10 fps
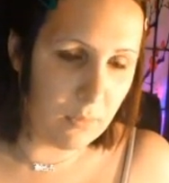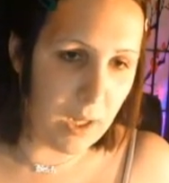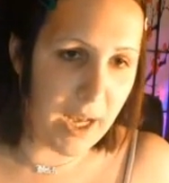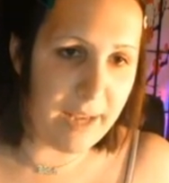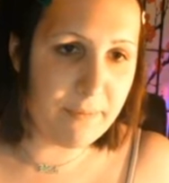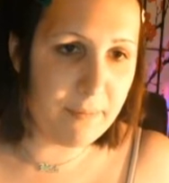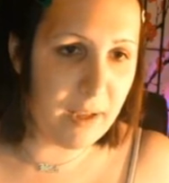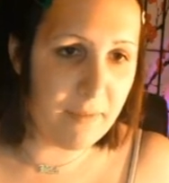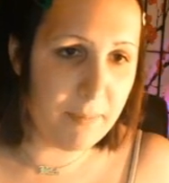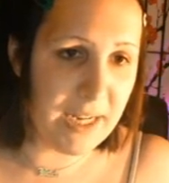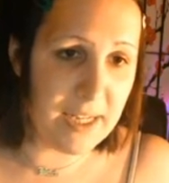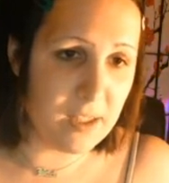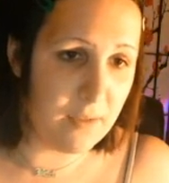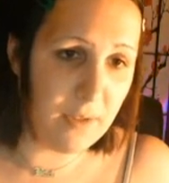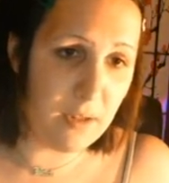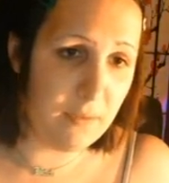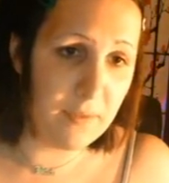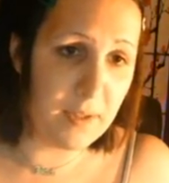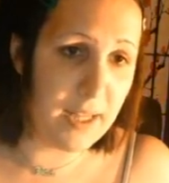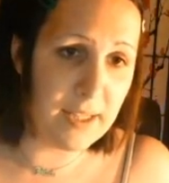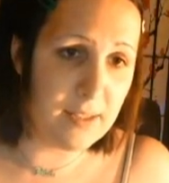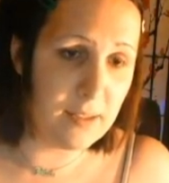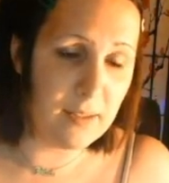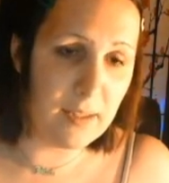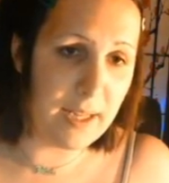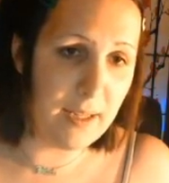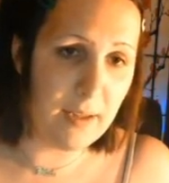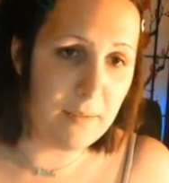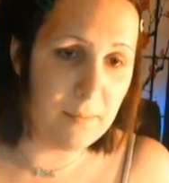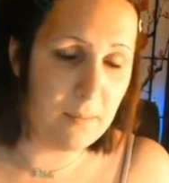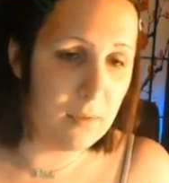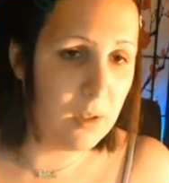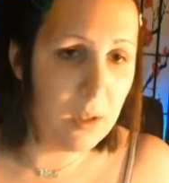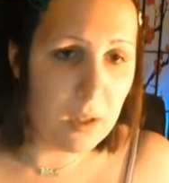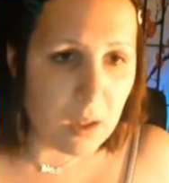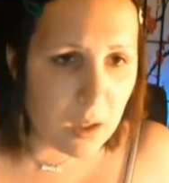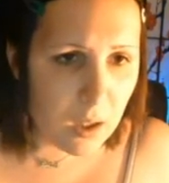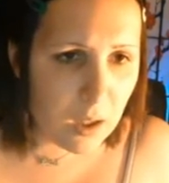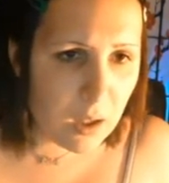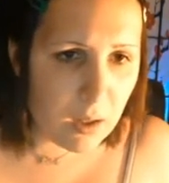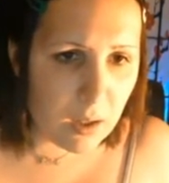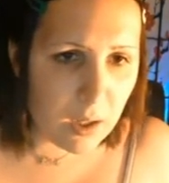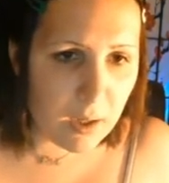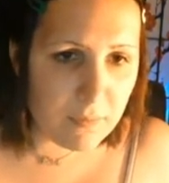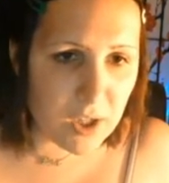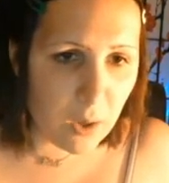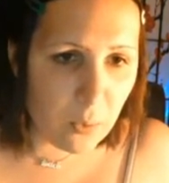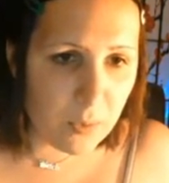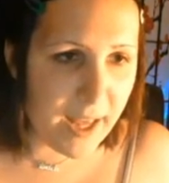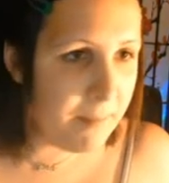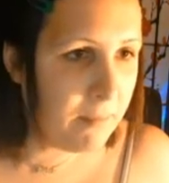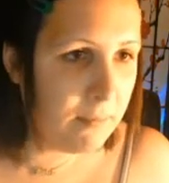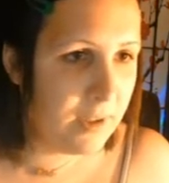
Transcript: I have I've been interviewed for things and I've I've told them.